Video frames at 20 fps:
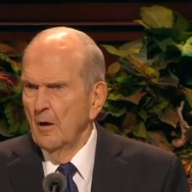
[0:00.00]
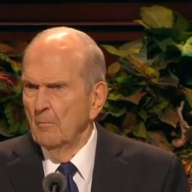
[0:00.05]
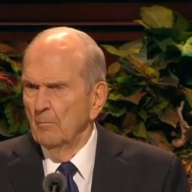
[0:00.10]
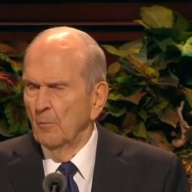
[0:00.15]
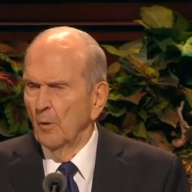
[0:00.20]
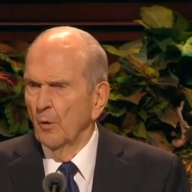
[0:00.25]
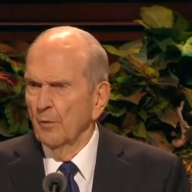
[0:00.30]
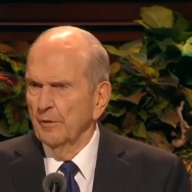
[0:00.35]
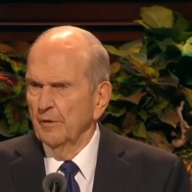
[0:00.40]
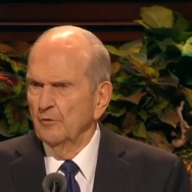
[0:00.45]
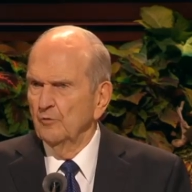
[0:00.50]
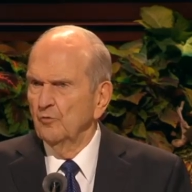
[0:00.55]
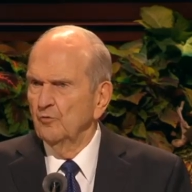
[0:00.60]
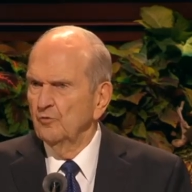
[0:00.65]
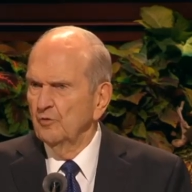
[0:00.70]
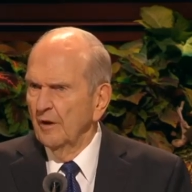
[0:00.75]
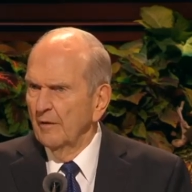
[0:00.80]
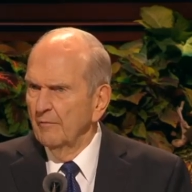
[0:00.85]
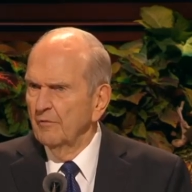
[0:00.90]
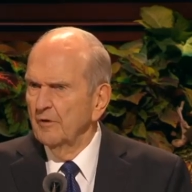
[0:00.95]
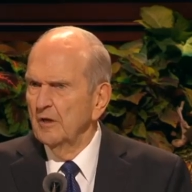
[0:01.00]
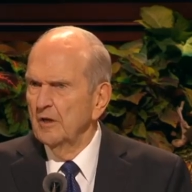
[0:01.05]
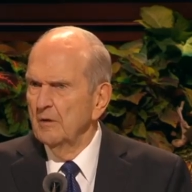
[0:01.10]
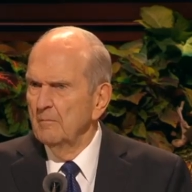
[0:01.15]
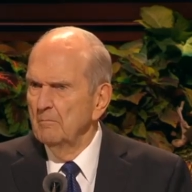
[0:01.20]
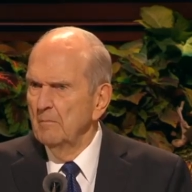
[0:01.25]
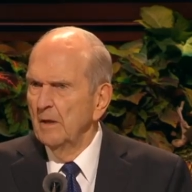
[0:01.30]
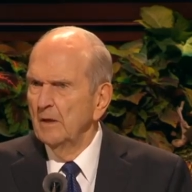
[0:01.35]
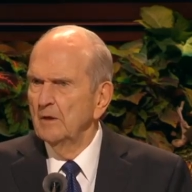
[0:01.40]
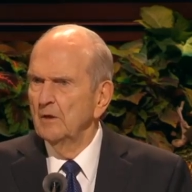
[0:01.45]
More than 70
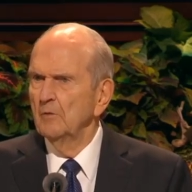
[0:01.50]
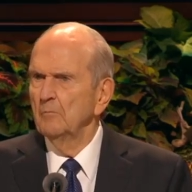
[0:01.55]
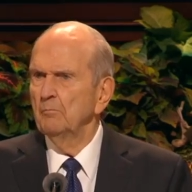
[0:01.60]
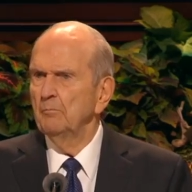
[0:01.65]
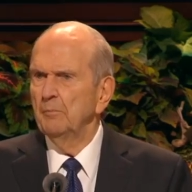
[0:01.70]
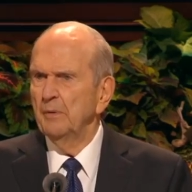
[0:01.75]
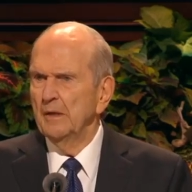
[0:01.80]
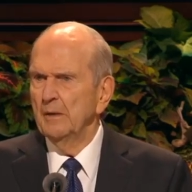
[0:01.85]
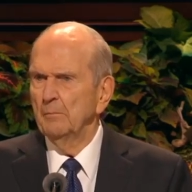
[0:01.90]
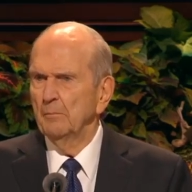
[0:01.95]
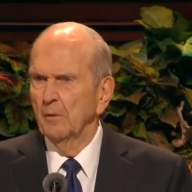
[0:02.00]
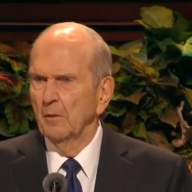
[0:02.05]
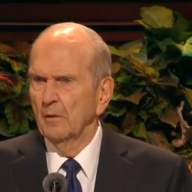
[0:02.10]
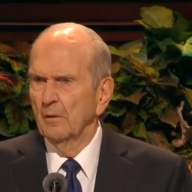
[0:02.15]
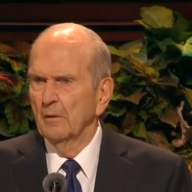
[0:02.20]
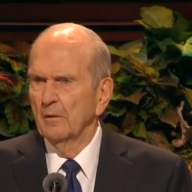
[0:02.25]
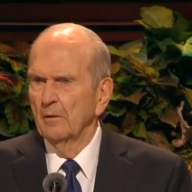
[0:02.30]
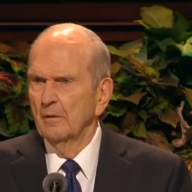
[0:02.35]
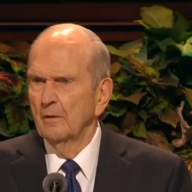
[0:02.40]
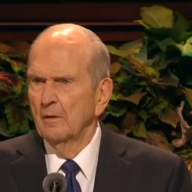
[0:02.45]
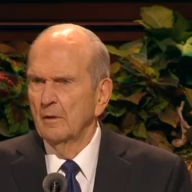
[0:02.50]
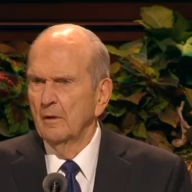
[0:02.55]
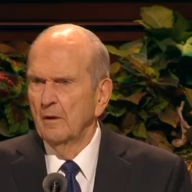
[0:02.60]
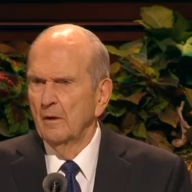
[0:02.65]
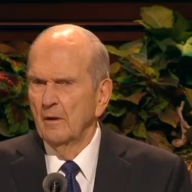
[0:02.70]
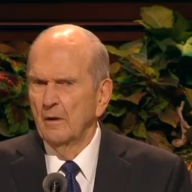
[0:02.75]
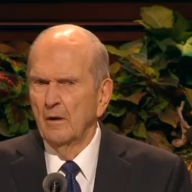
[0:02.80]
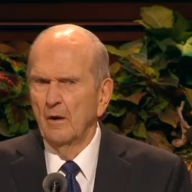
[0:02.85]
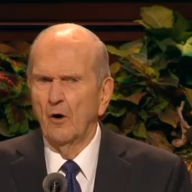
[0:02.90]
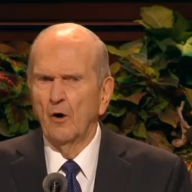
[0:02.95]
million people
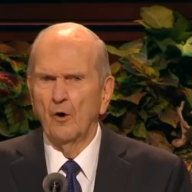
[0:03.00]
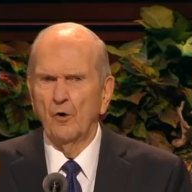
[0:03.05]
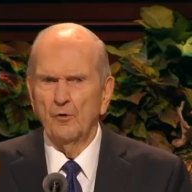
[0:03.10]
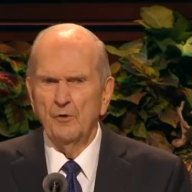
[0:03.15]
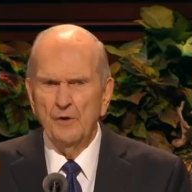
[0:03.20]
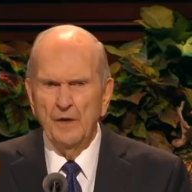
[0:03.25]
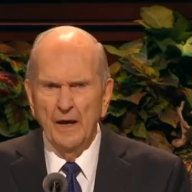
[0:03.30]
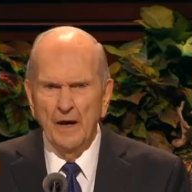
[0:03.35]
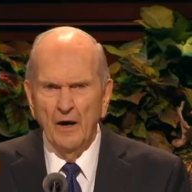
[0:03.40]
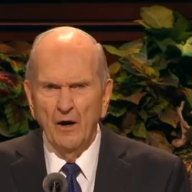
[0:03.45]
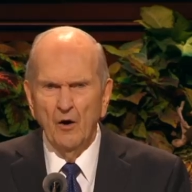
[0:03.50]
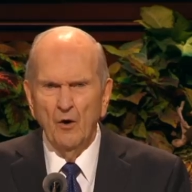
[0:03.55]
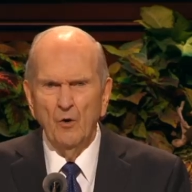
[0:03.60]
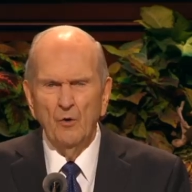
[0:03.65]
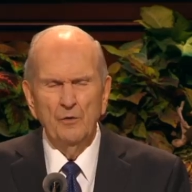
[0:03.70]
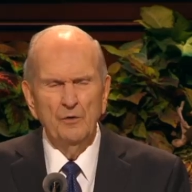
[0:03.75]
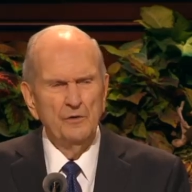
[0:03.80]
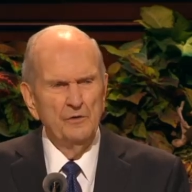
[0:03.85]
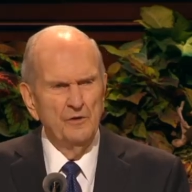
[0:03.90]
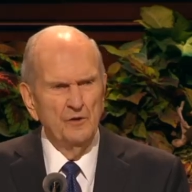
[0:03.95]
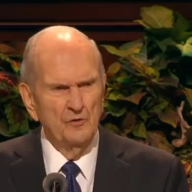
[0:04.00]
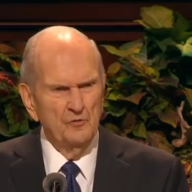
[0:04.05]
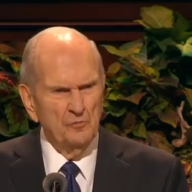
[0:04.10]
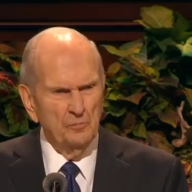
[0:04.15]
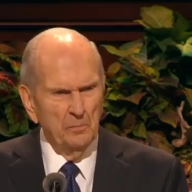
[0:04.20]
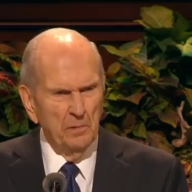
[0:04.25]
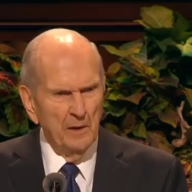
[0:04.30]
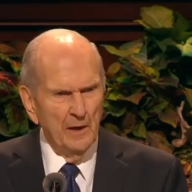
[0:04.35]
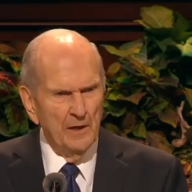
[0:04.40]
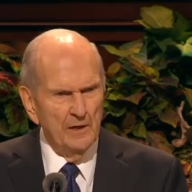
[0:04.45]
are now
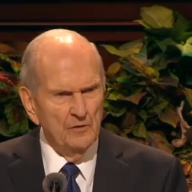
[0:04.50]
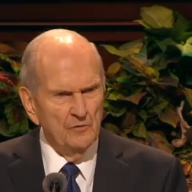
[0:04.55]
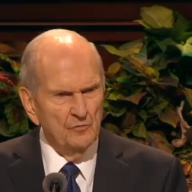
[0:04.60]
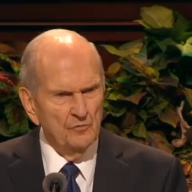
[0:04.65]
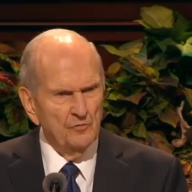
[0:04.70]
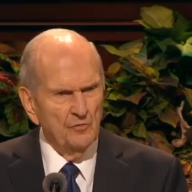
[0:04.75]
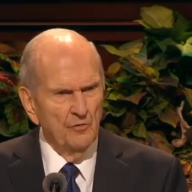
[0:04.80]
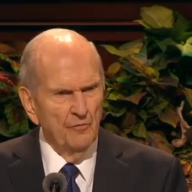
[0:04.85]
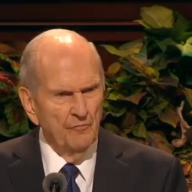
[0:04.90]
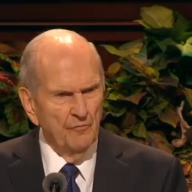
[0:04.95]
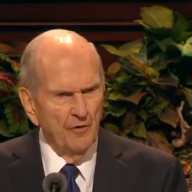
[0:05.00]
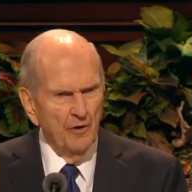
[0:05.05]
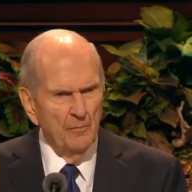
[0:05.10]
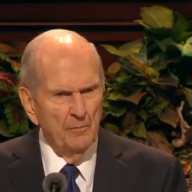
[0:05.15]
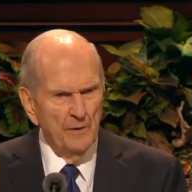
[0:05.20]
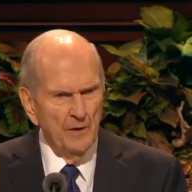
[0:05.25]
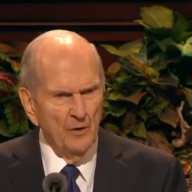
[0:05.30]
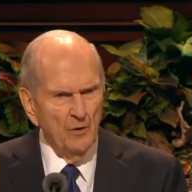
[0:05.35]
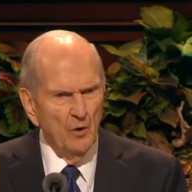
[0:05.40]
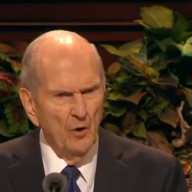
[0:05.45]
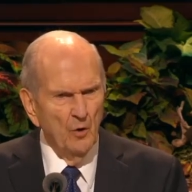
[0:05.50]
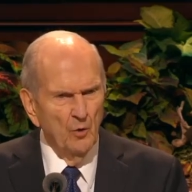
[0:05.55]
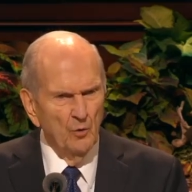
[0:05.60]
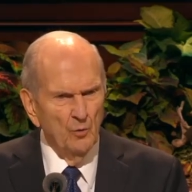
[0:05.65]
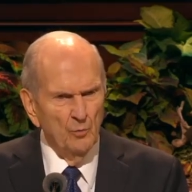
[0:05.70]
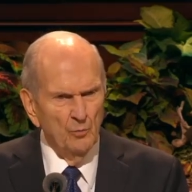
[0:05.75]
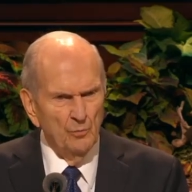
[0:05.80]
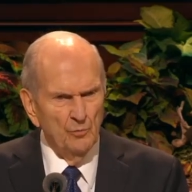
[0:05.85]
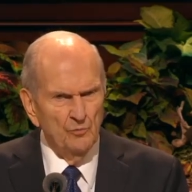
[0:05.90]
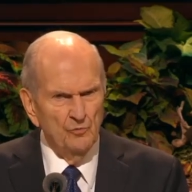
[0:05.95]
displaced from their
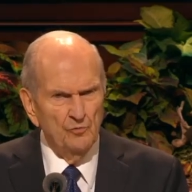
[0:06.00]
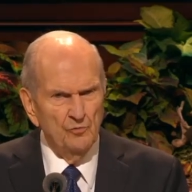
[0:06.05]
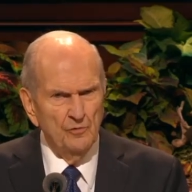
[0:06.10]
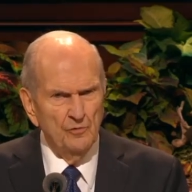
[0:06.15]
homes.